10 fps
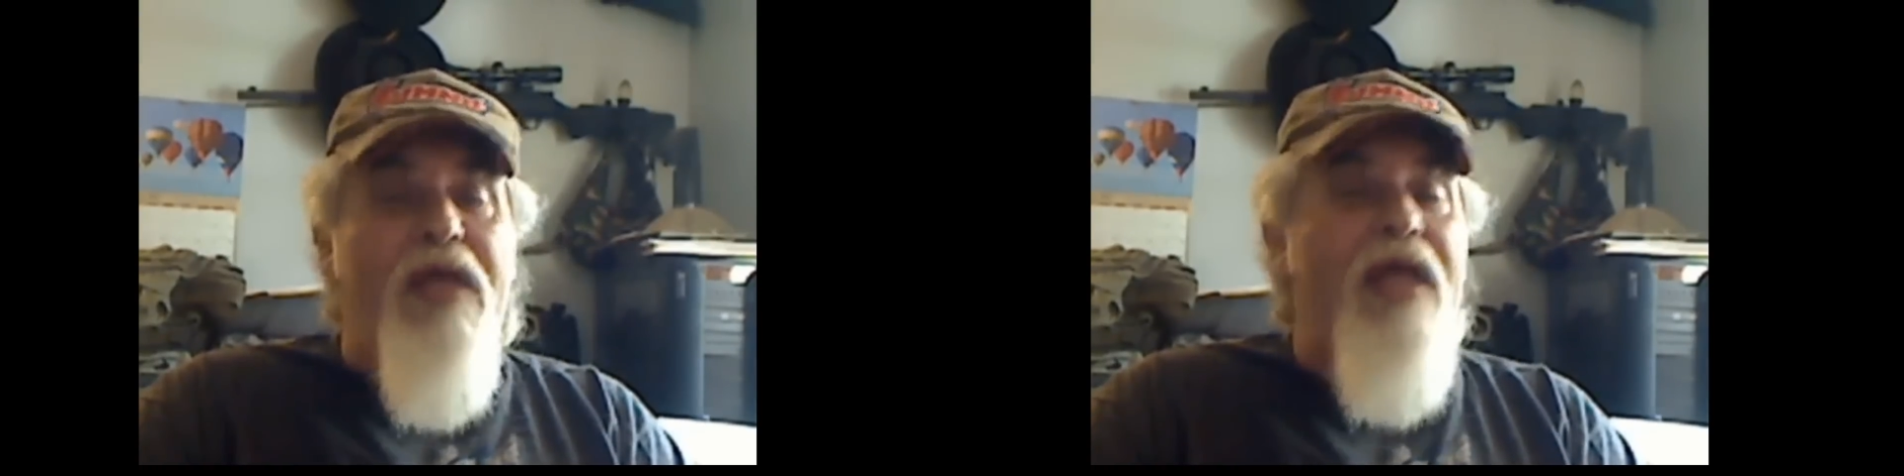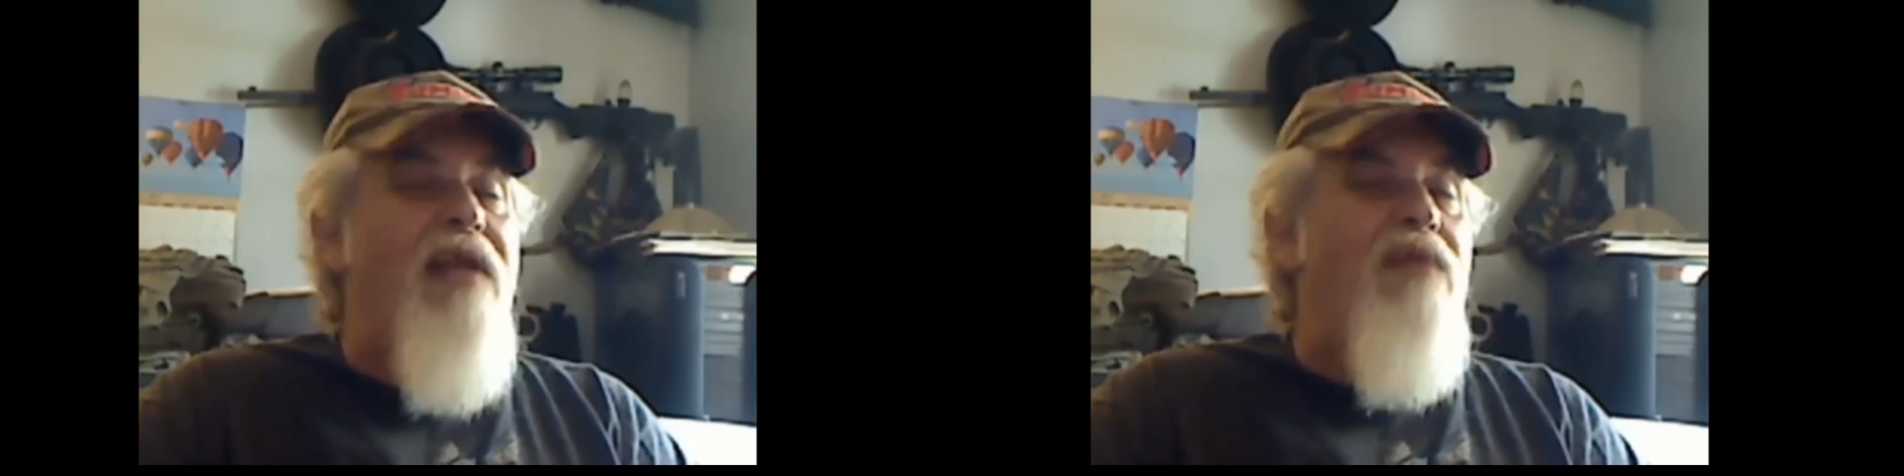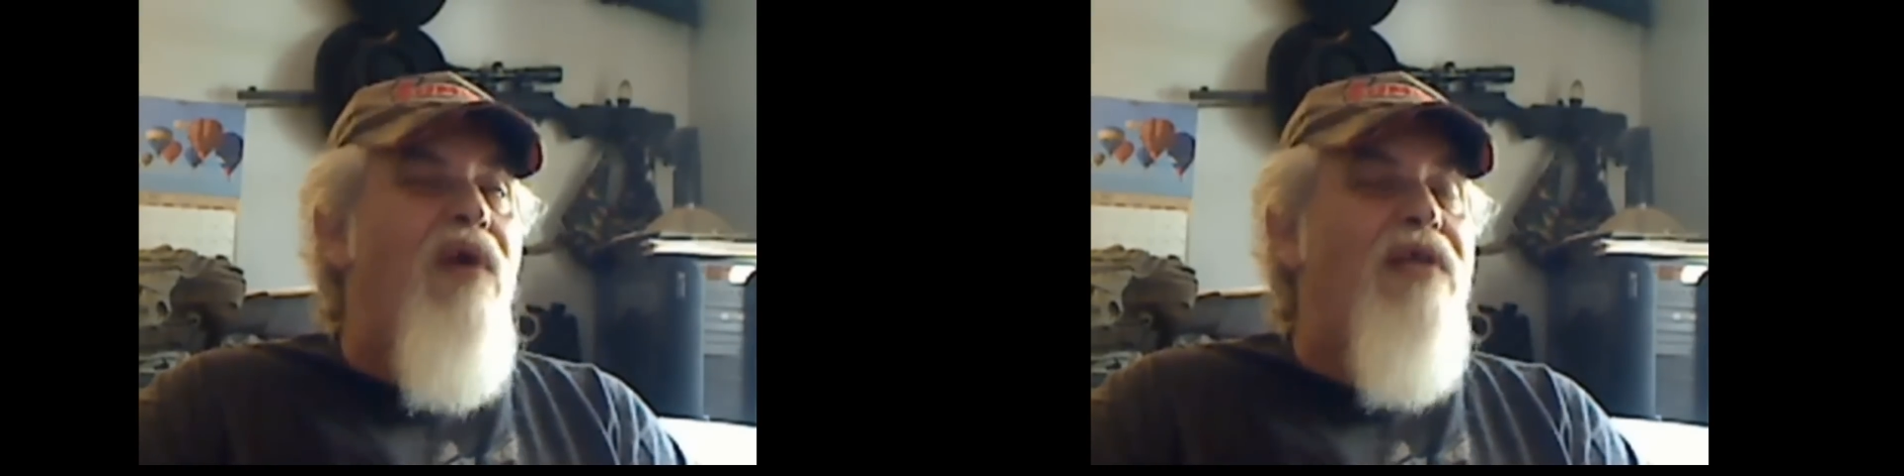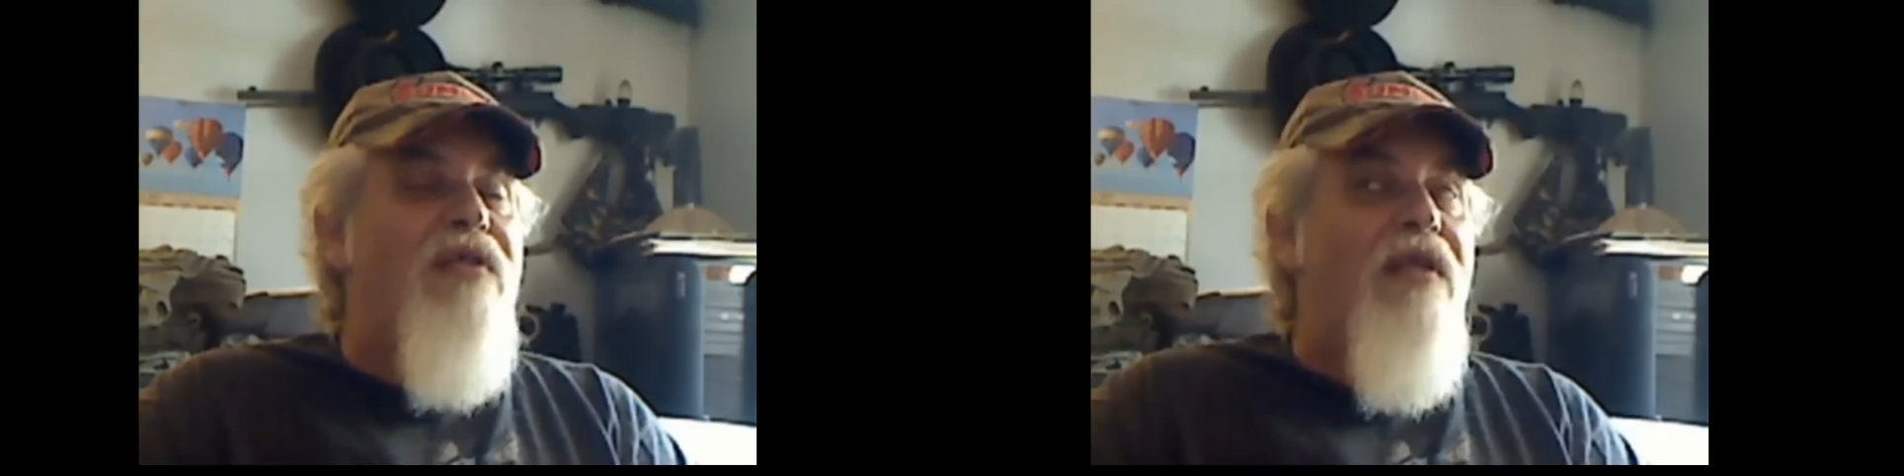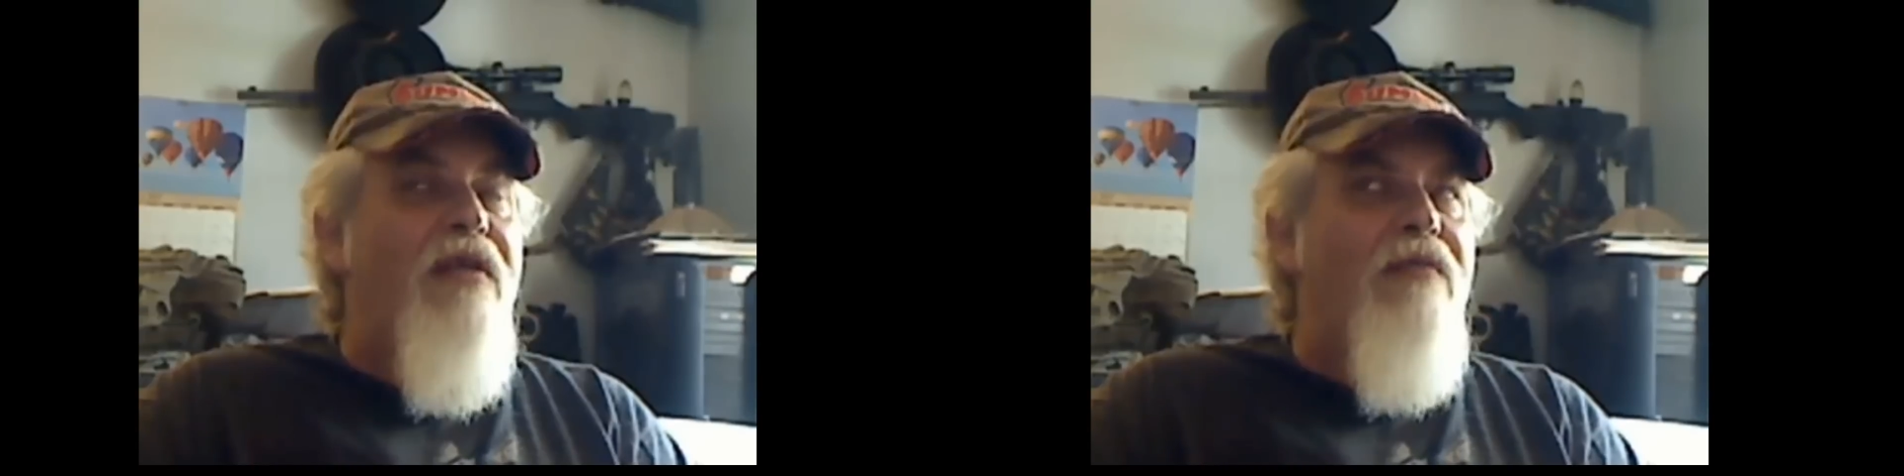I had
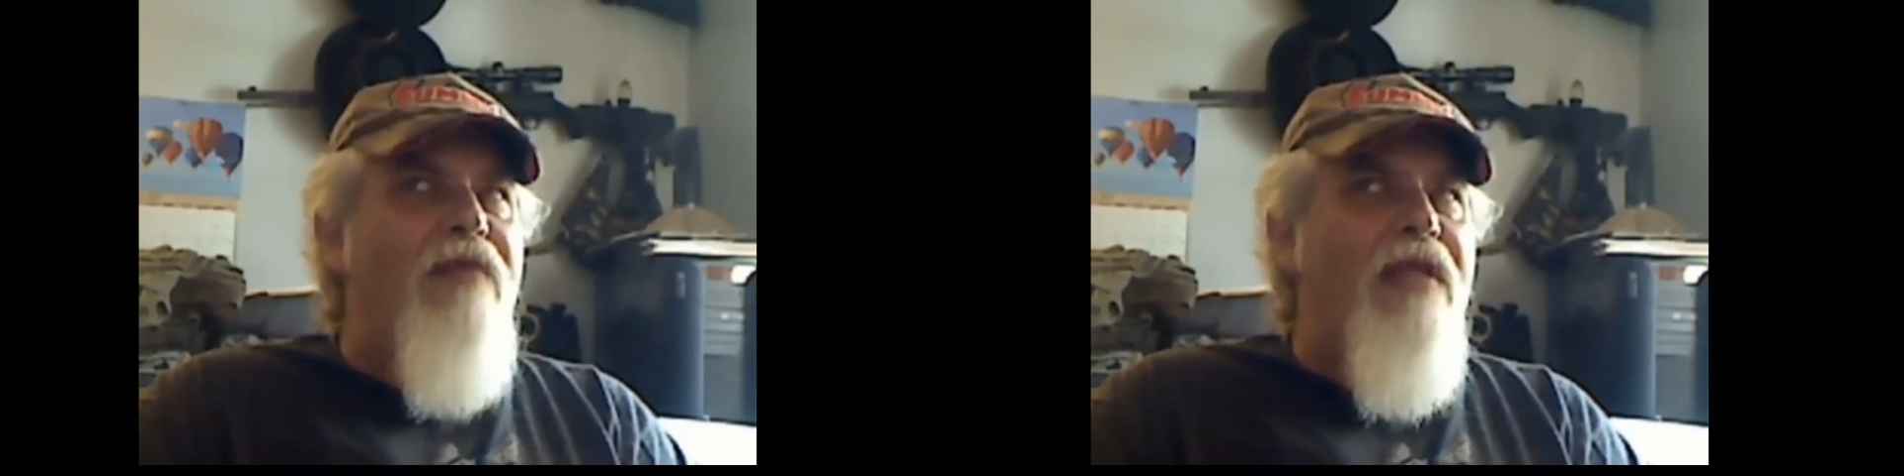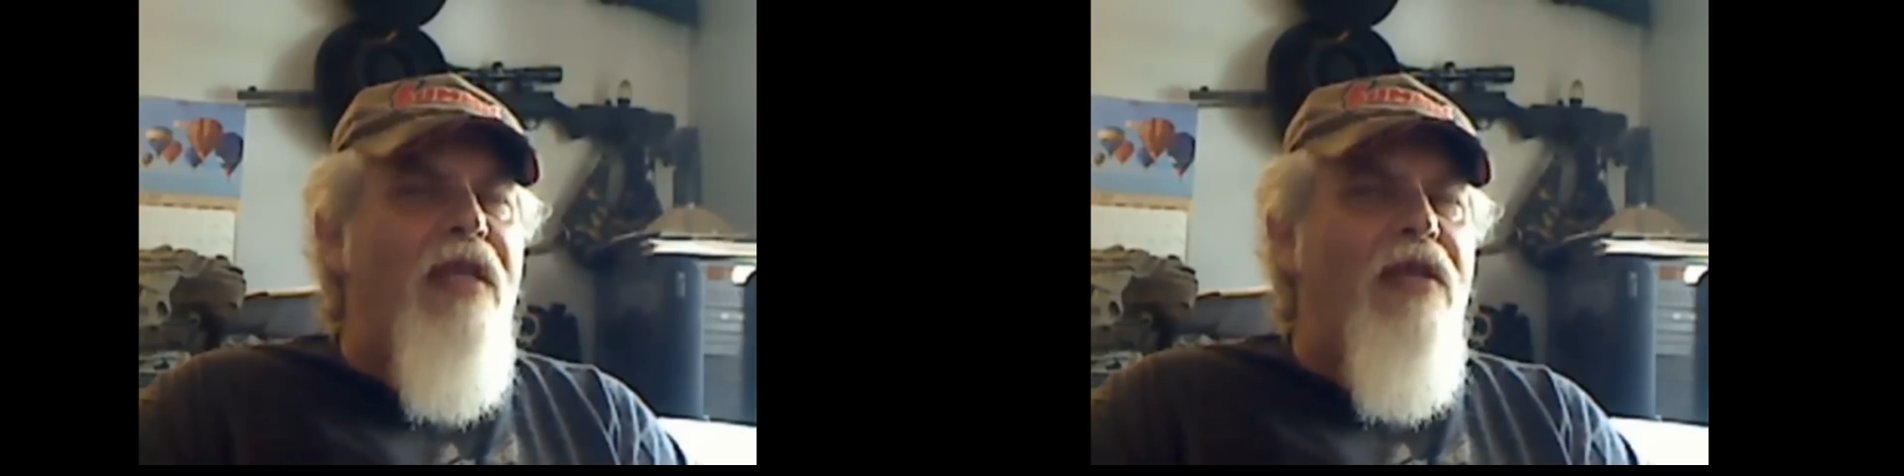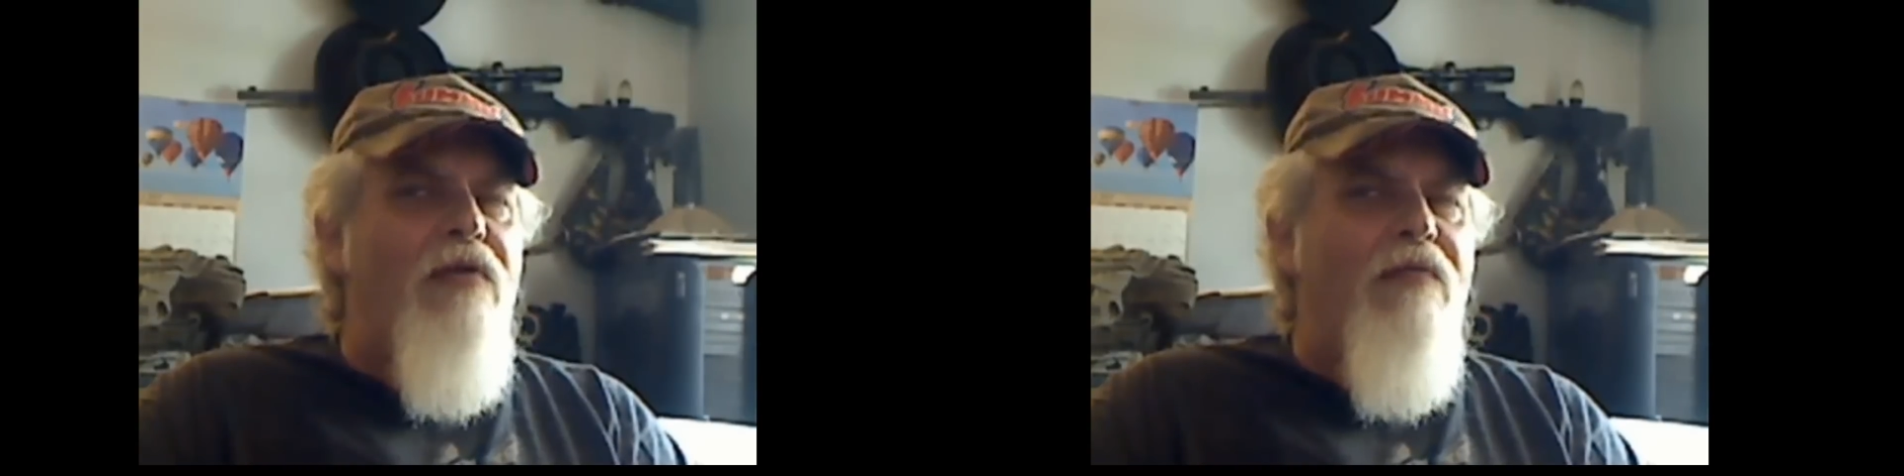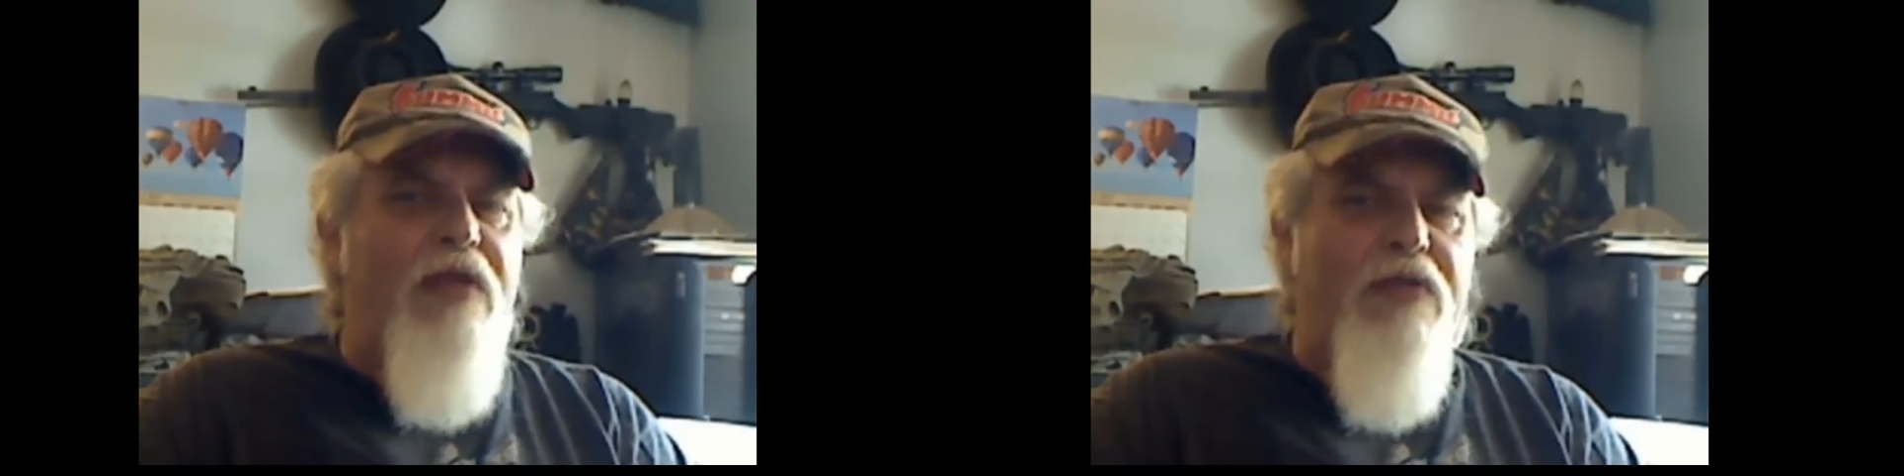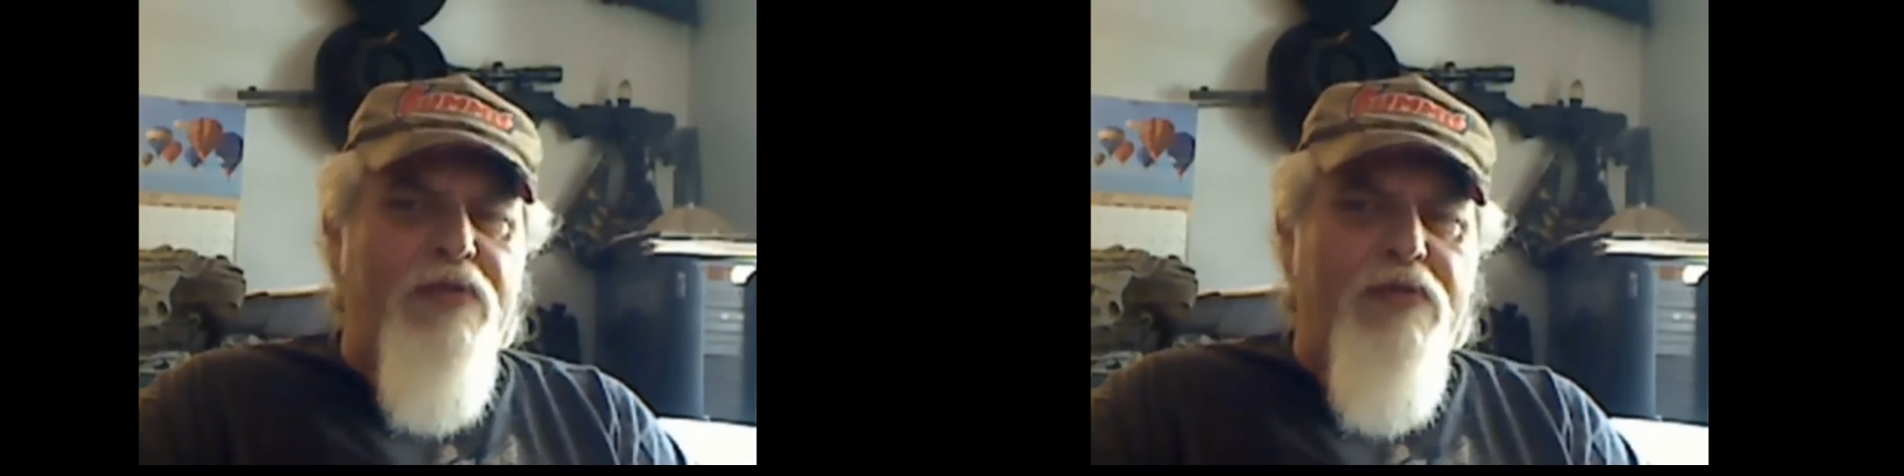watched another video of
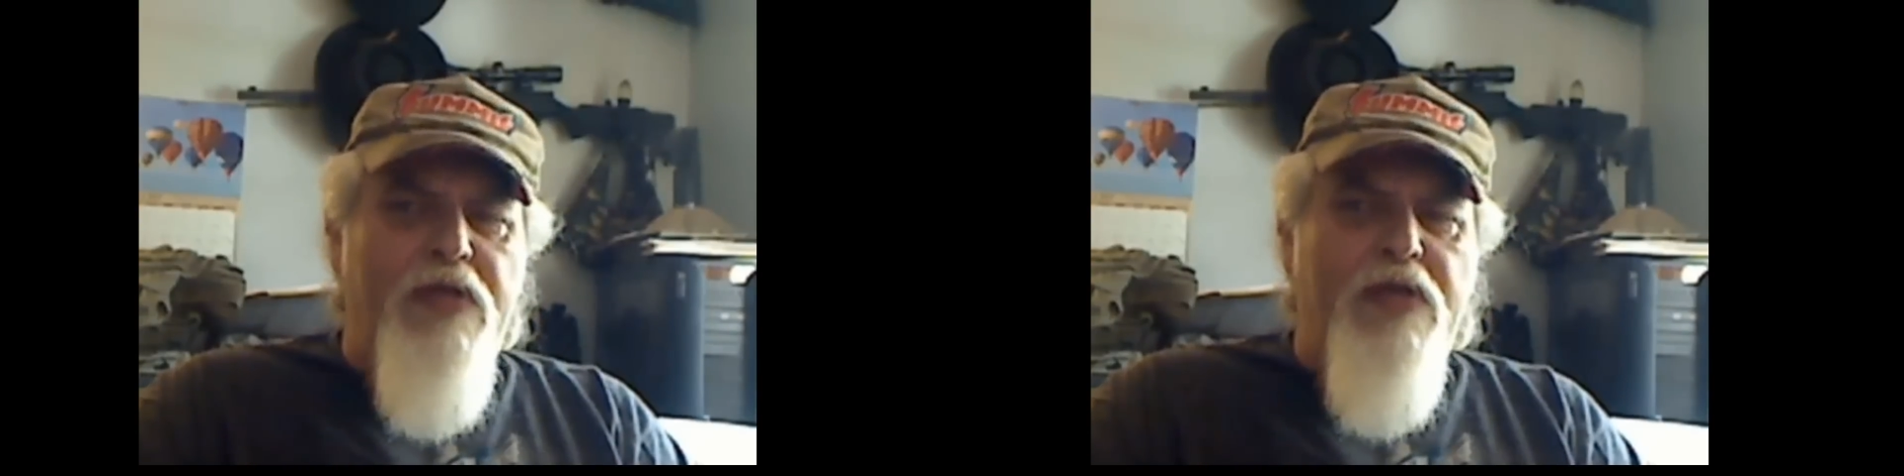another